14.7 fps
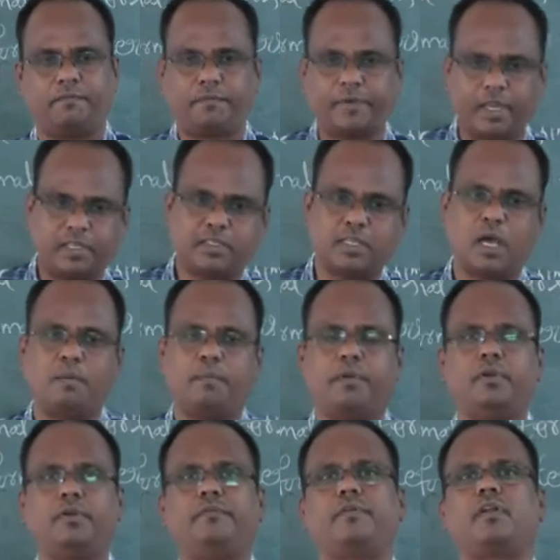For
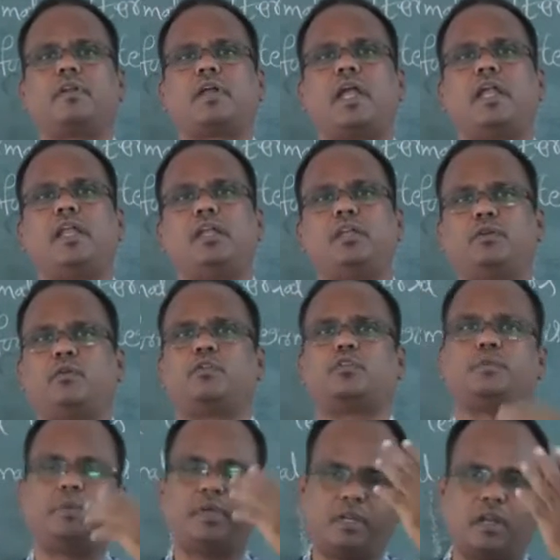example, if you are writing to your
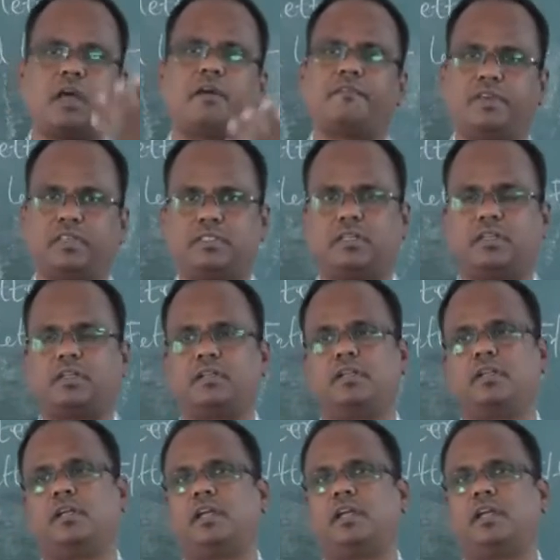superior officer,